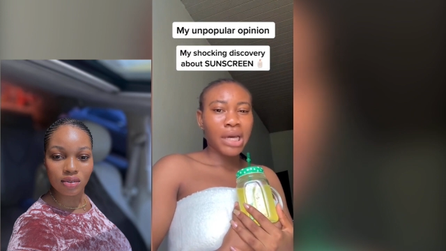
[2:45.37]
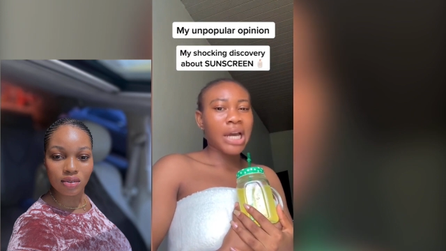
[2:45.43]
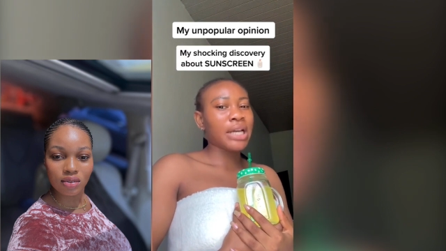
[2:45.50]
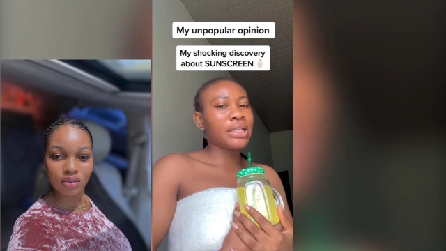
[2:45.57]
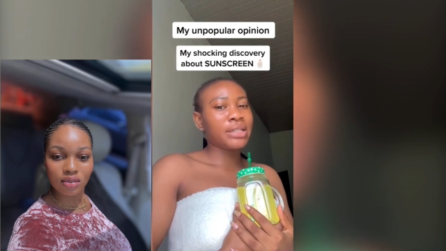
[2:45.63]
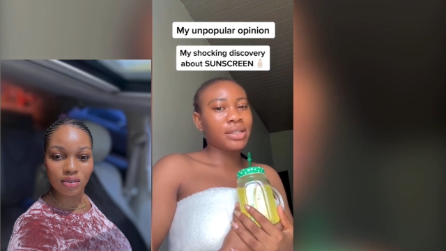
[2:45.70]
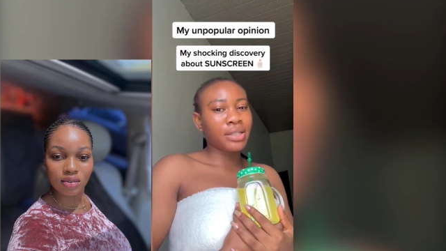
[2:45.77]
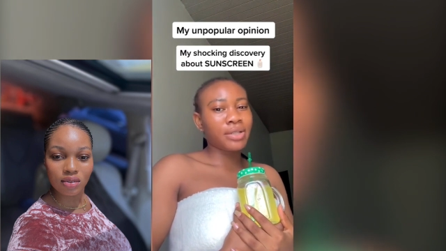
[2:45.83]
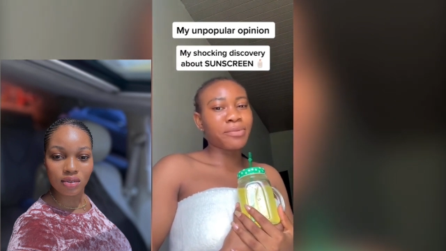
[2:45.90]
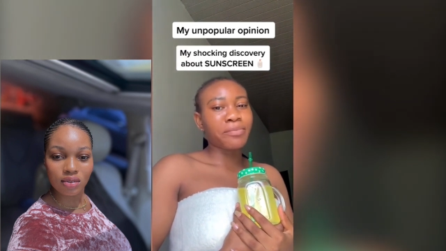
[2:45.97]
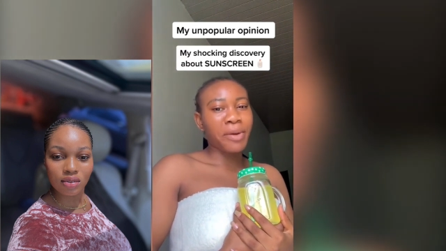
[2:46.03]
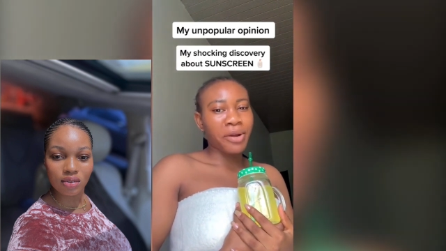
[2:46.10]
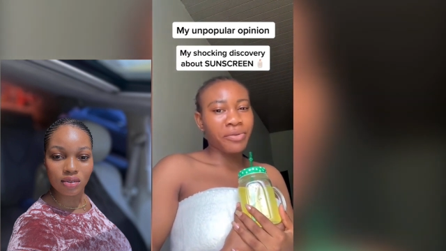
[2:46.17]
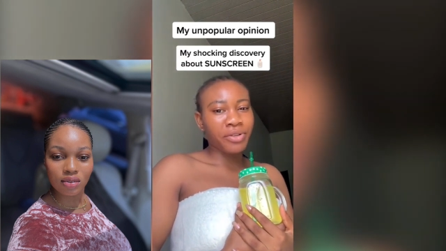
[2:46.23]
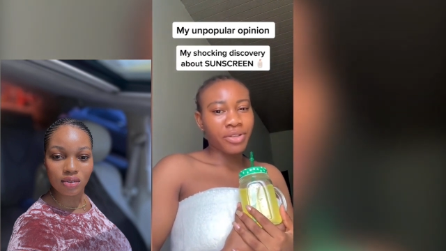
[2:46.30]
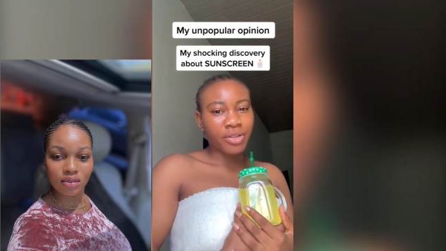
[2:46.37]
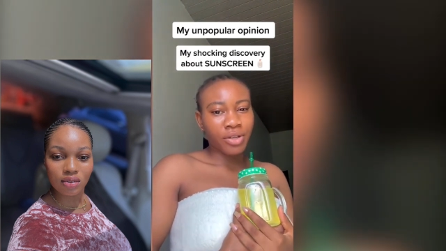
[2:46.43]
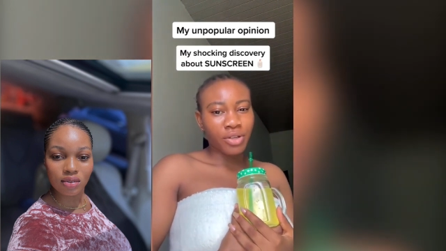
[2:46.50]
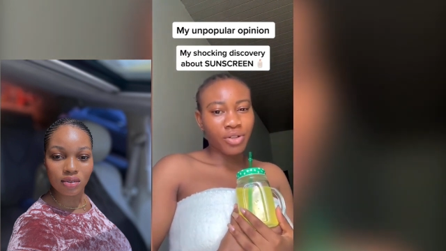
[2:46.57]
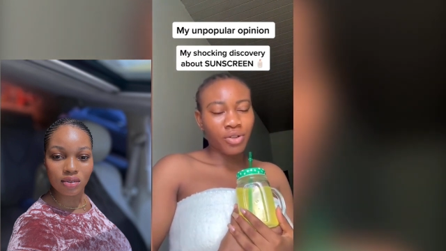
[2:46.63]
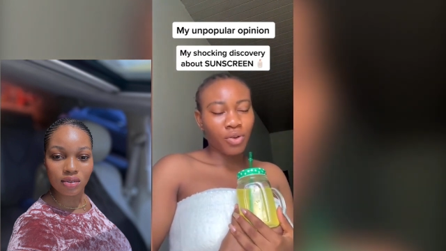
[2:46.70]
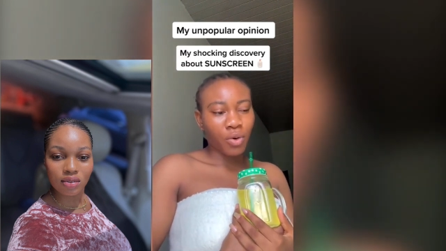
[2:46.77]
Speaker 1: did my research
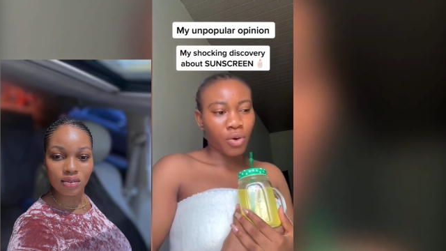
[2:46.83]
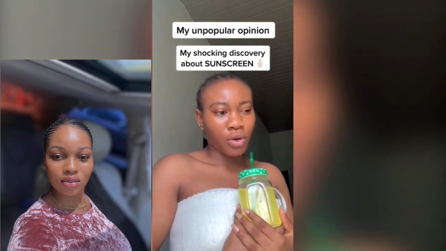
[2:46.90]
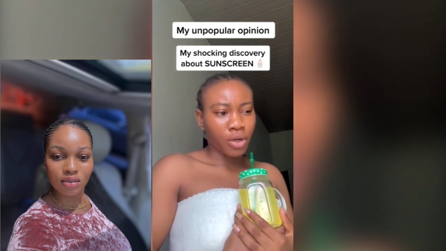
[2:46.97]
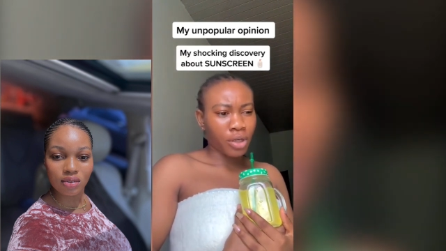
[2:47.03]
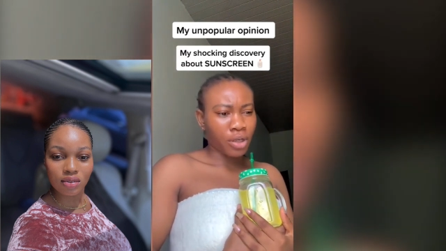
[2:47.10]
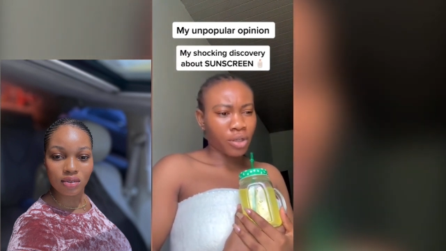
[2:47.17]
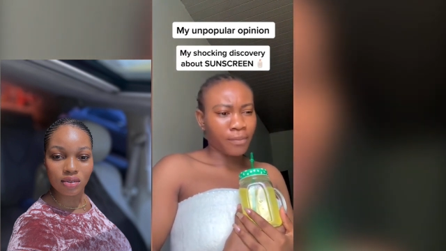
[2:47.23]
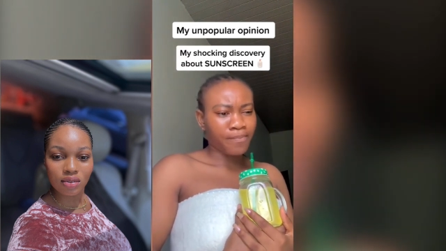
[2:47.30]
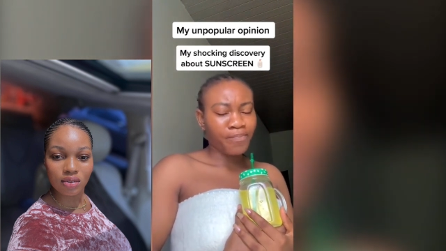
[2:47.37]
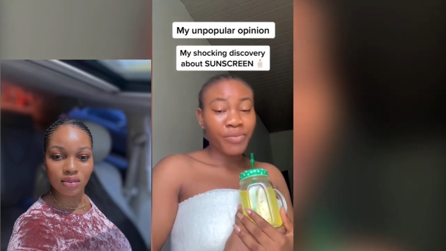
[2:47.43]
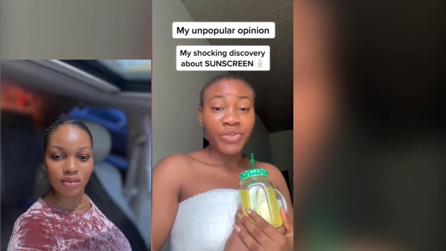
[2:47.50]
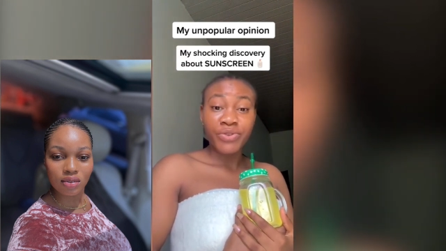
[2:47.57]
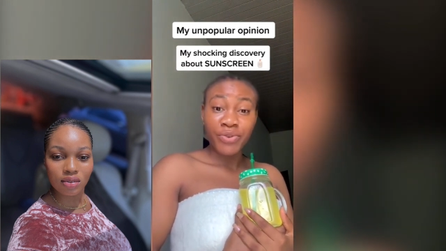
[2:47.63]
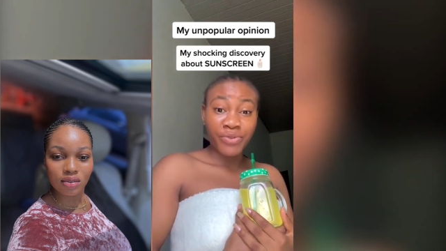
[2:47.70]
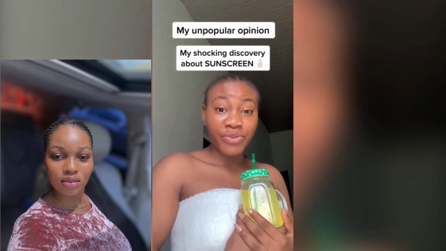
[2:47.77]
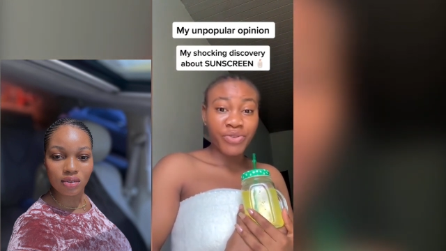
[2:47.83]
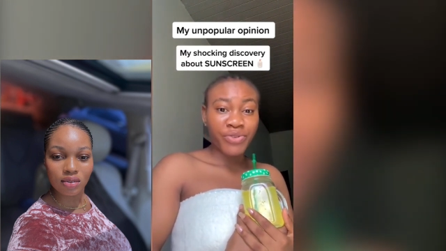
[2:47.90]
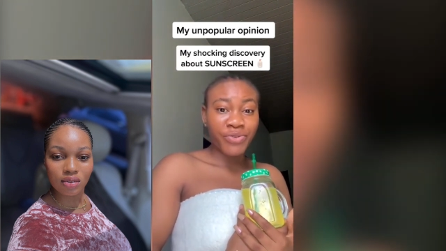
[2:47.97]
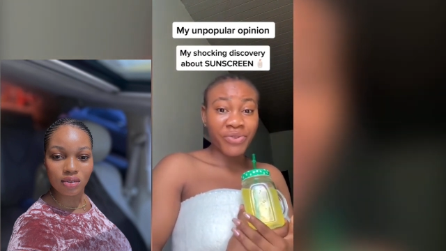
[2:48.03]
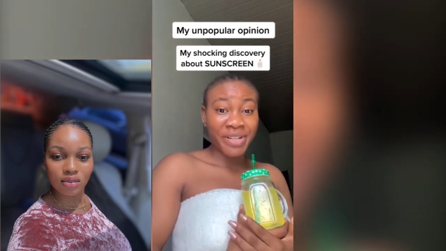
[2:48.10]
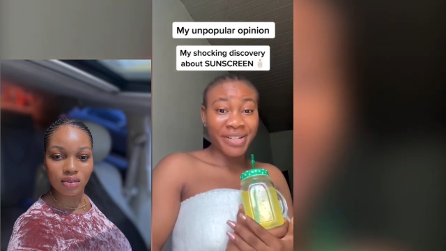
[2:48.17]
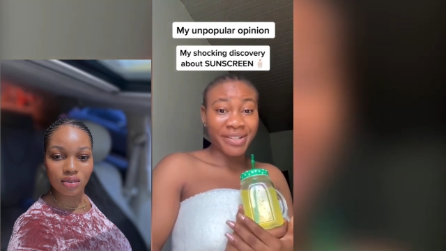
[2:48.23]
on
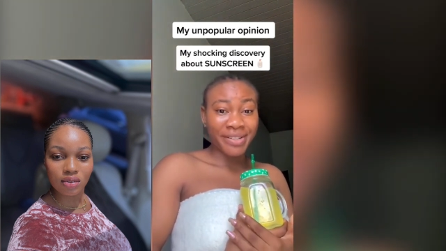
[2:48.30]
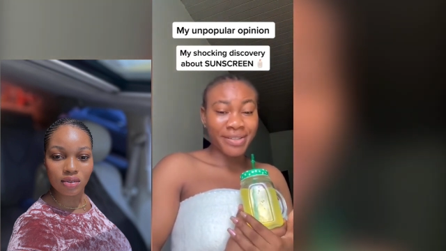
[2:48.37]
sunscreens.